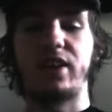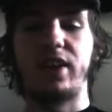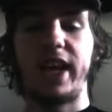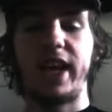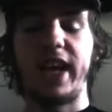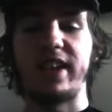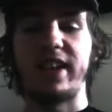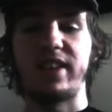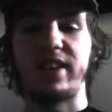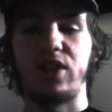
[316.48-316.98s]

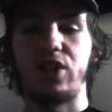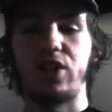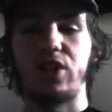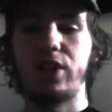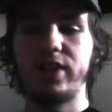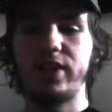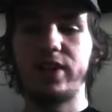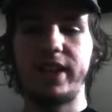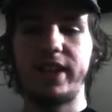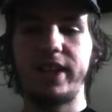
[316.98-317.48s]

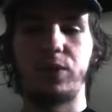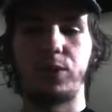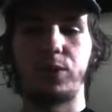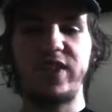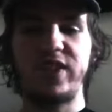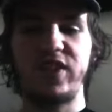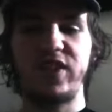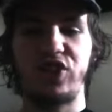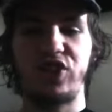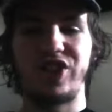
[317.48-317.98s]
Antarctic
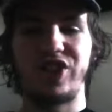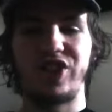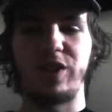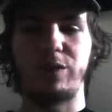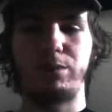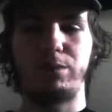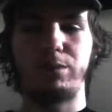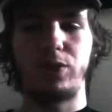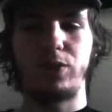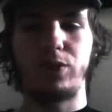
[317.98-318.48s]
research
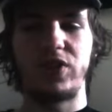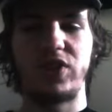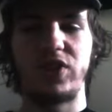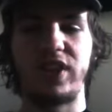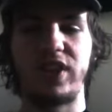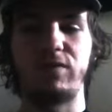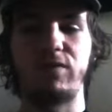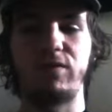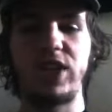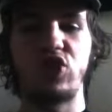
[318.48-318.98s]
outpost
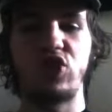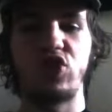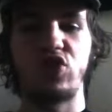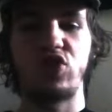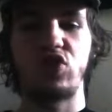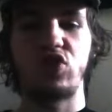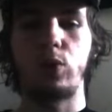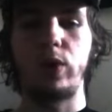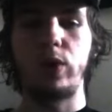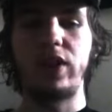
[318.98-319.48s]
and features
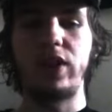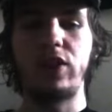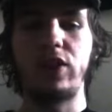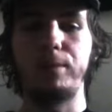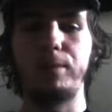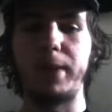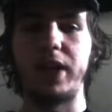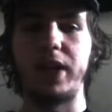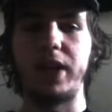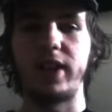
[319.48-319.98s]
12
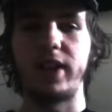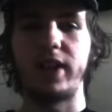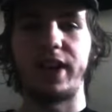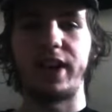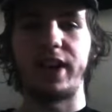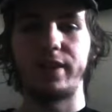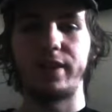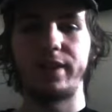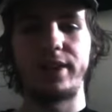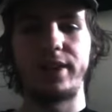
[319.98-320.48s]
male
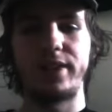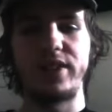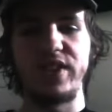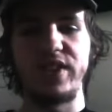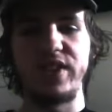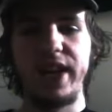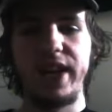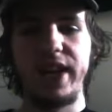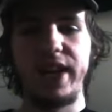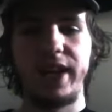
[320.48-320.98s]
characters.
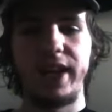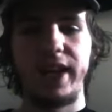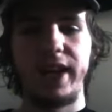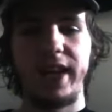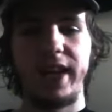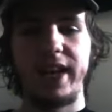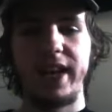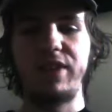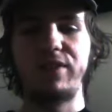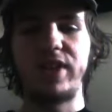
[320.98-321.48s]

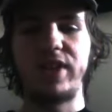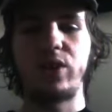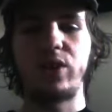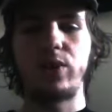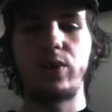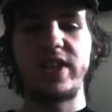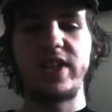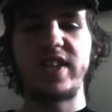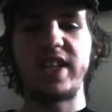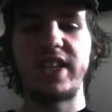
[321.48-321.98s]
And even though
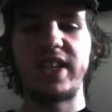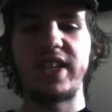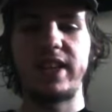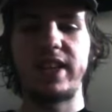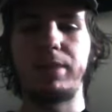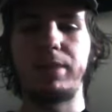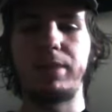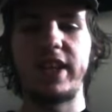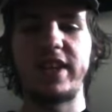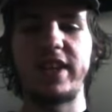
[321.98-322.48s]
it's set in a
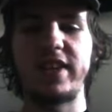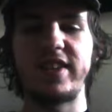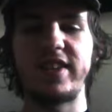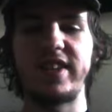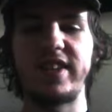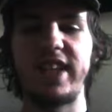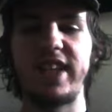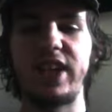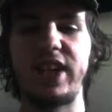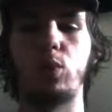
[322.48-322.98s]
place
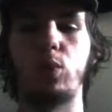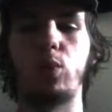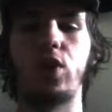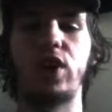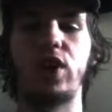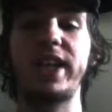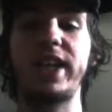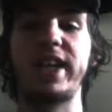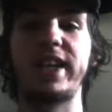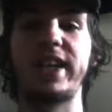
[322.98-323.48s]
they can
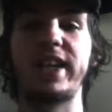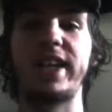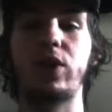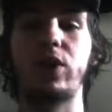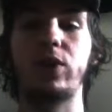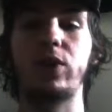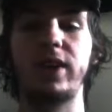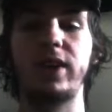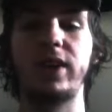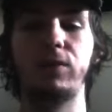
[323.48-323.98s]
walk in and
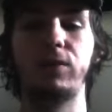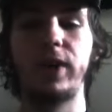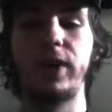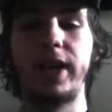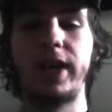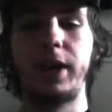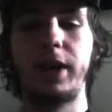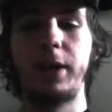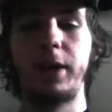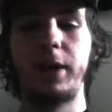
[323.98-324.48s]
out of,
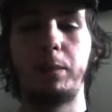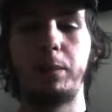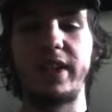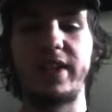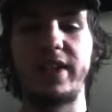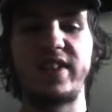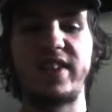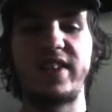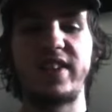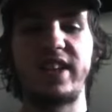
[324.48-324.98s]
but
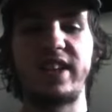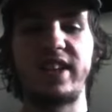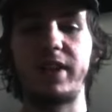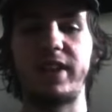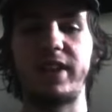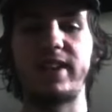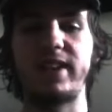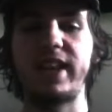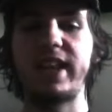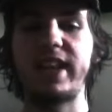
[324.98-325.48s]
it's in the
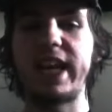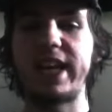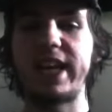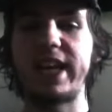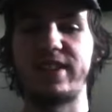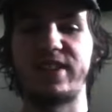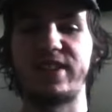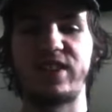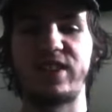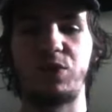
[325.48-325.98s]

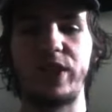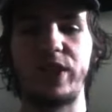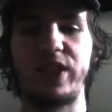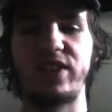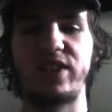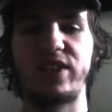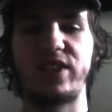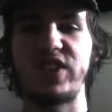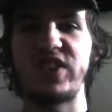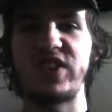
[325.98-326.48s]
dead-ass
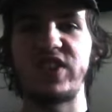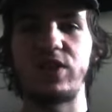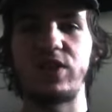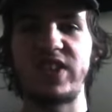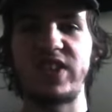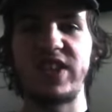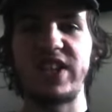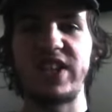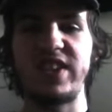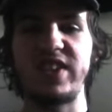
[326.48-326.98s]
winter se
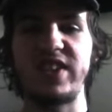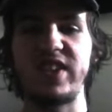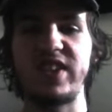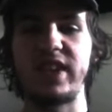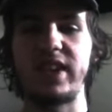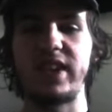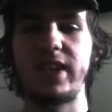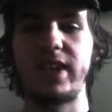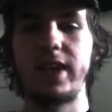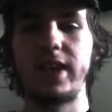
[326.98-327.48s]

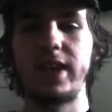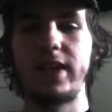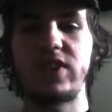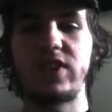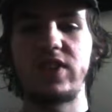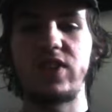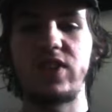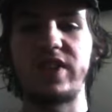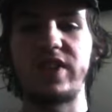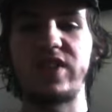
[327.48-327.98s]
season,
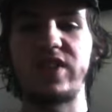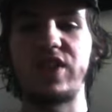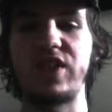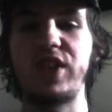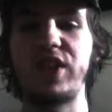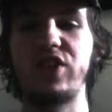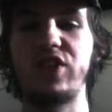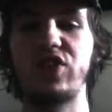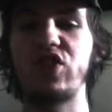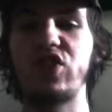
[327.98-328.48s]
so the
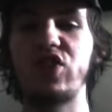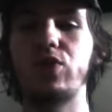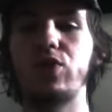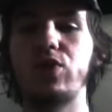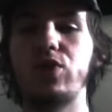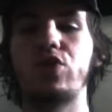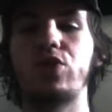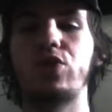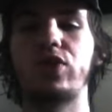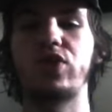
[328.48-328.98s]
severe
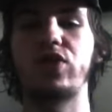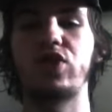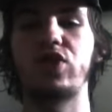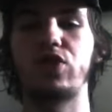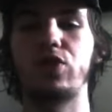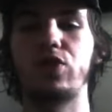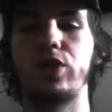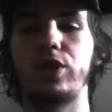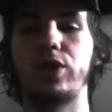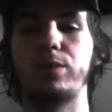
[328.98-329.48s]

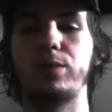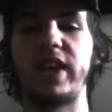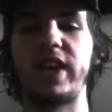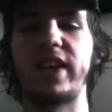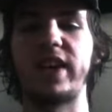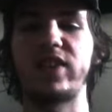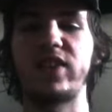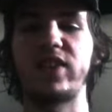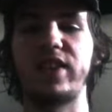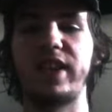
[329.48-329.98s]
snowstorms
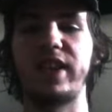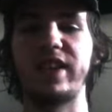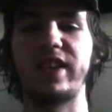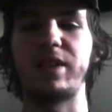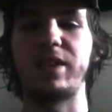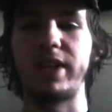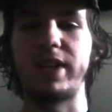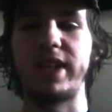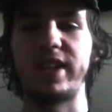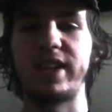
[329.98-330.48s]
isolate
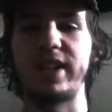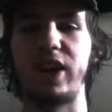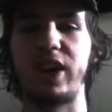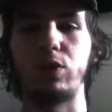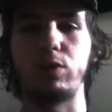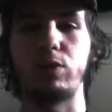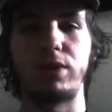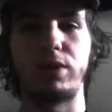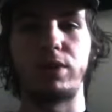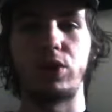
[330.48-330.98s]
them in their
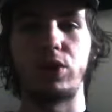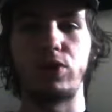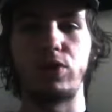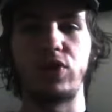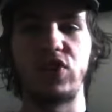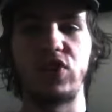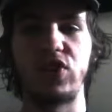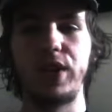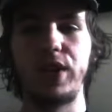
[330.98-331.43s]
outpost.